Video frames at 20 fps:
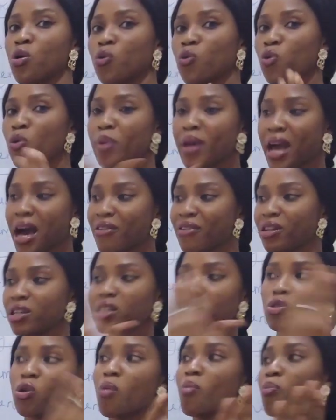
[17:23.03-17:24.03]
we'll be having
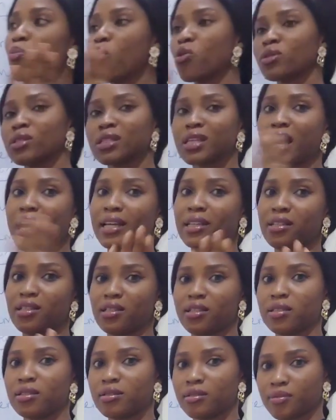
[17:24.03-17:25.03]
it on both
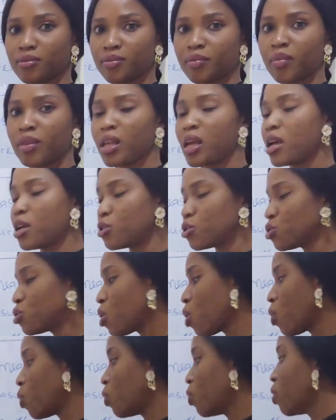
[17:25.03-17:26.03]
sides.
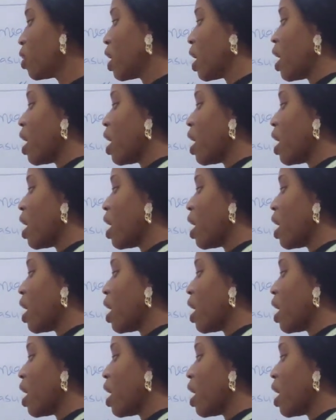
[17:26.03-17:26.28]
So